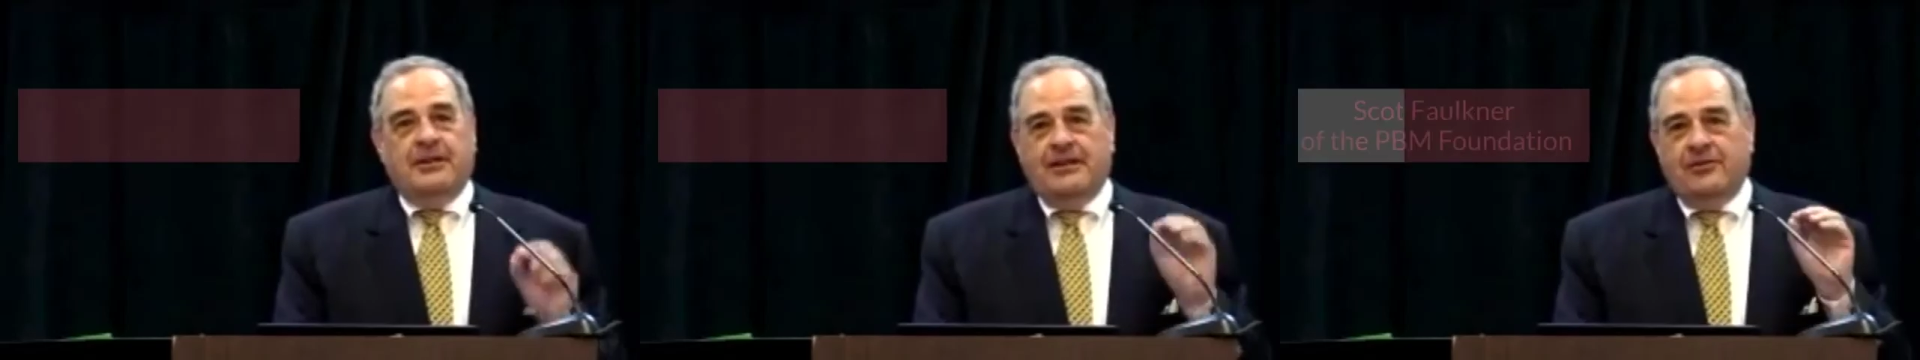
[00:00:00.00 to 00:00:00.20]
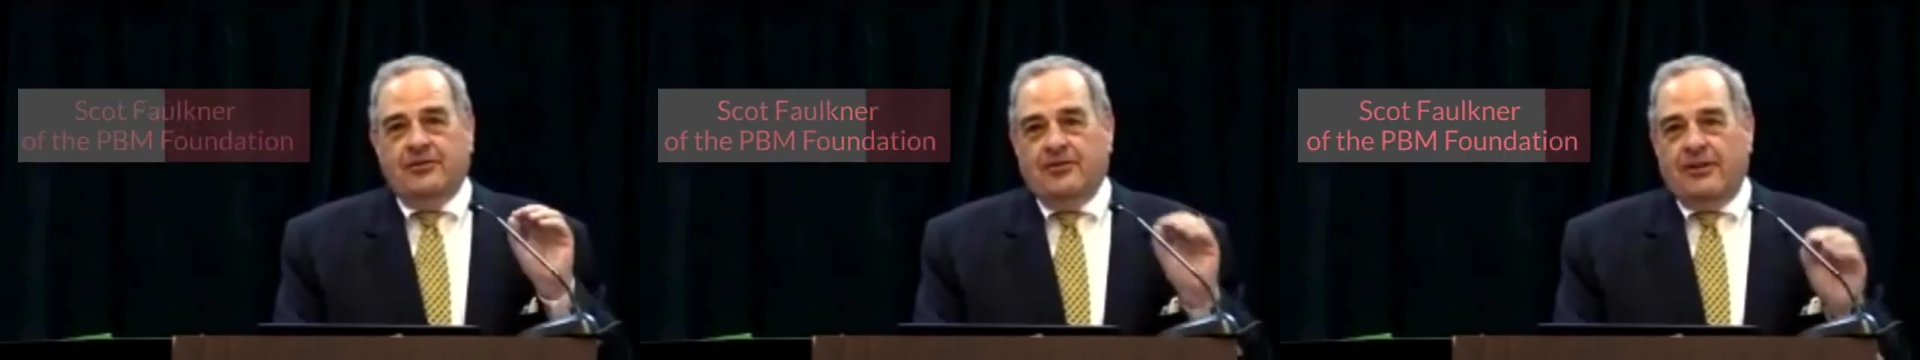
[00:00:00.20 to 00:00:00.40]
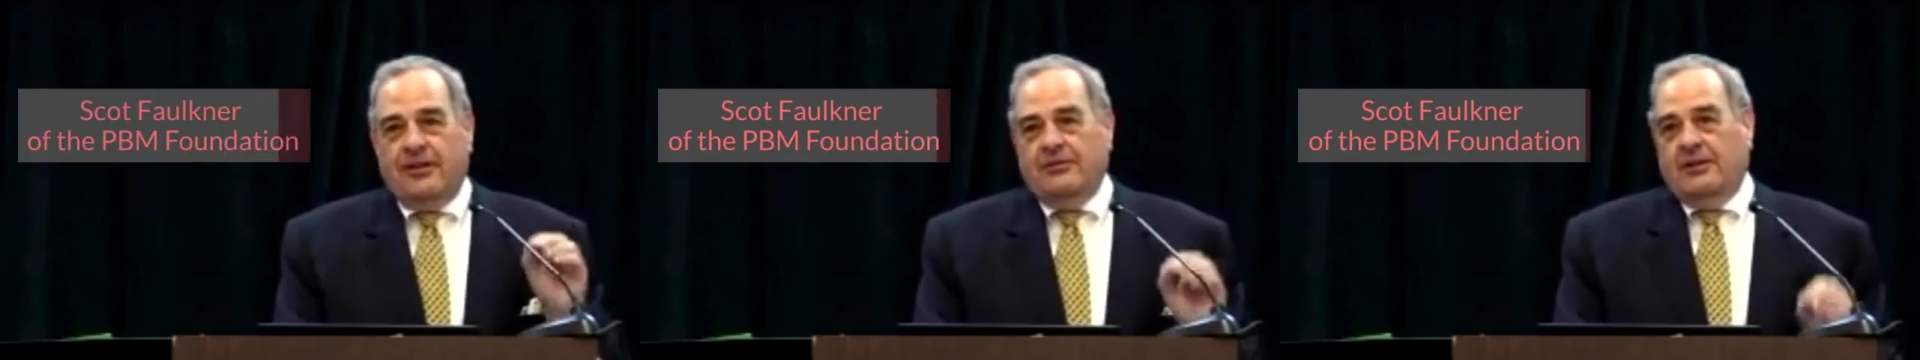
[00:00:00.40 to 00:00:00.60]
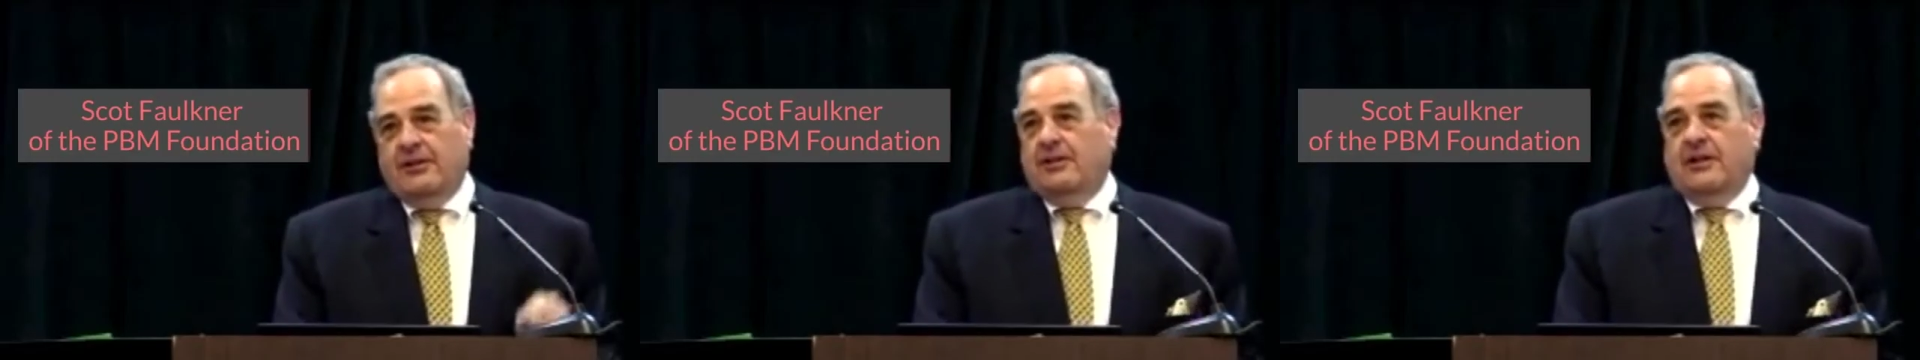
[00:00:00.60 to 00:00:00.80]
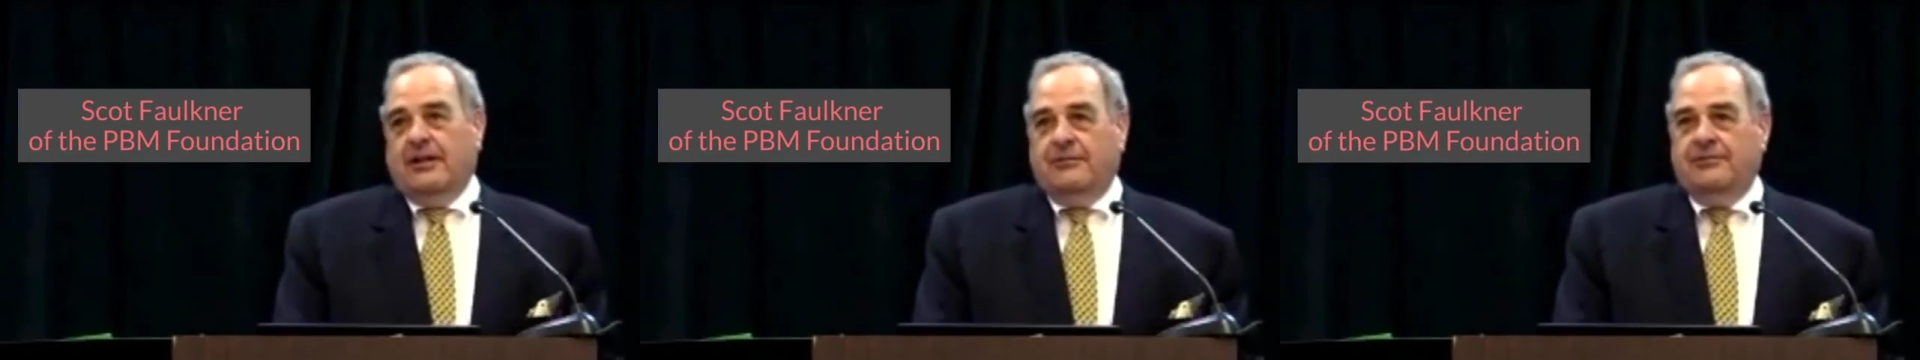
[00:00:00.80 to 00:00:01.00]
is saving a
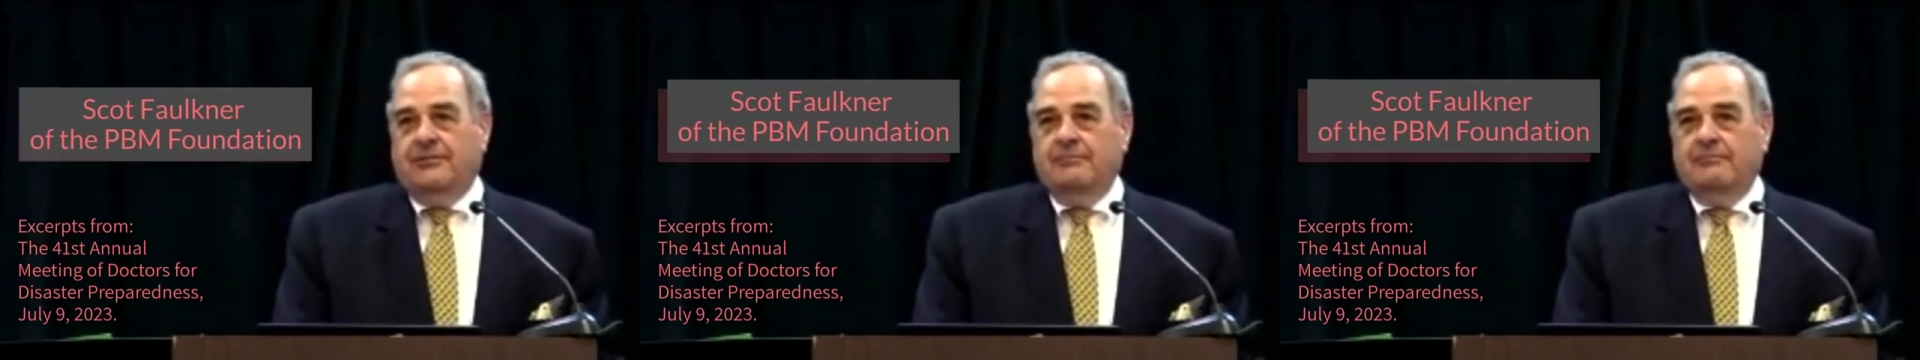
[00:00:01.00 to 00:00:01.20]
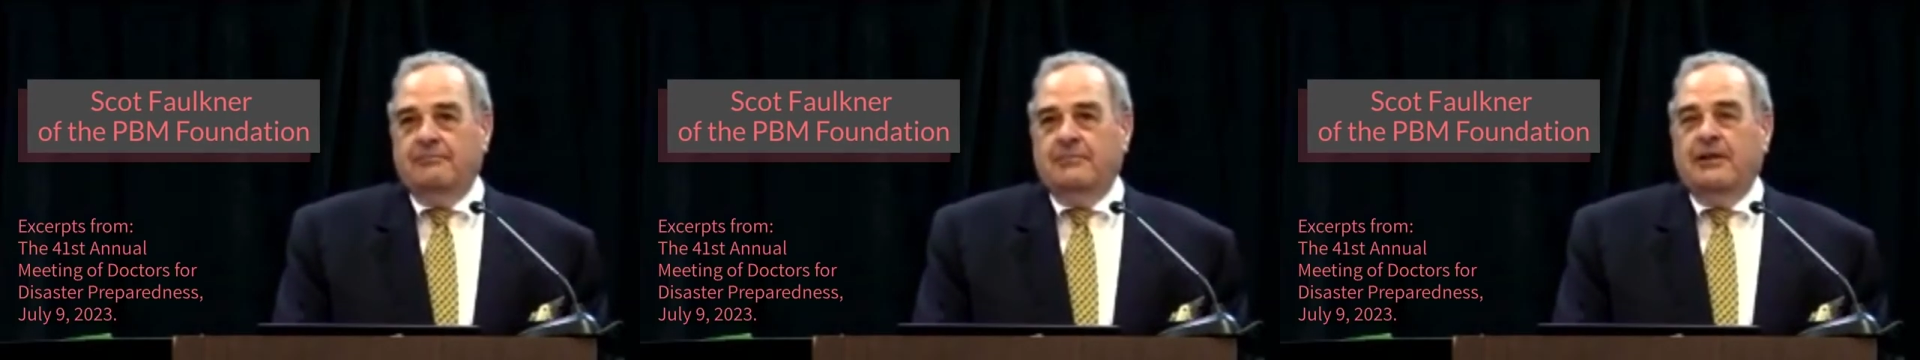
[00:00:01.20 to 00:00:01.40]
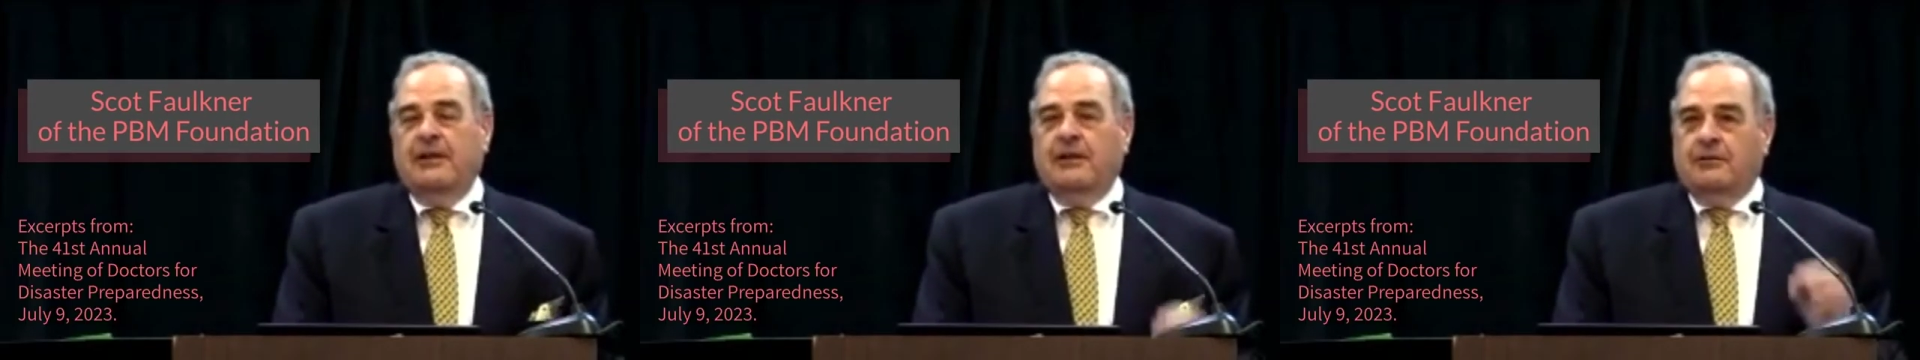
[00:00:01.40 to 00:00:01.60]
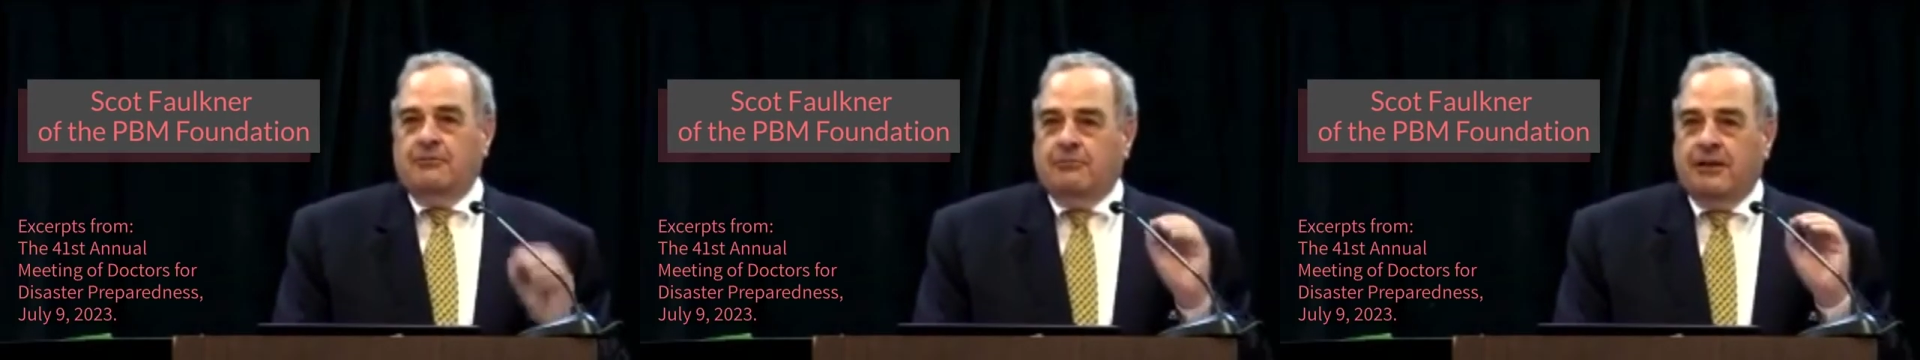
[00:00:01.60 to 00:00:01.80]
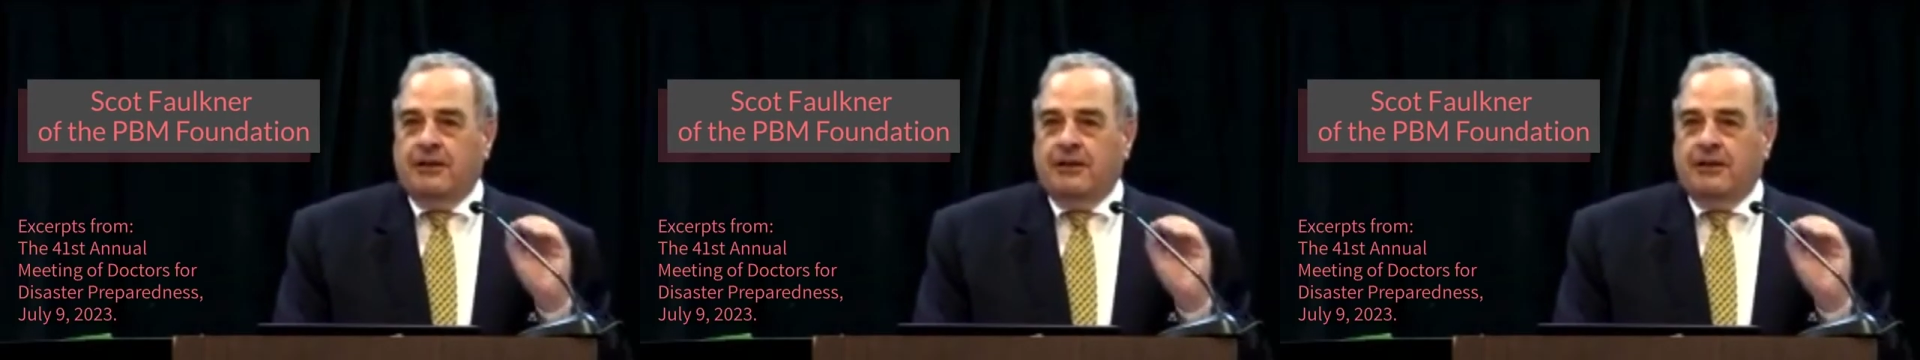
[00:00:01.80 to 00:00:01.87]
life. Red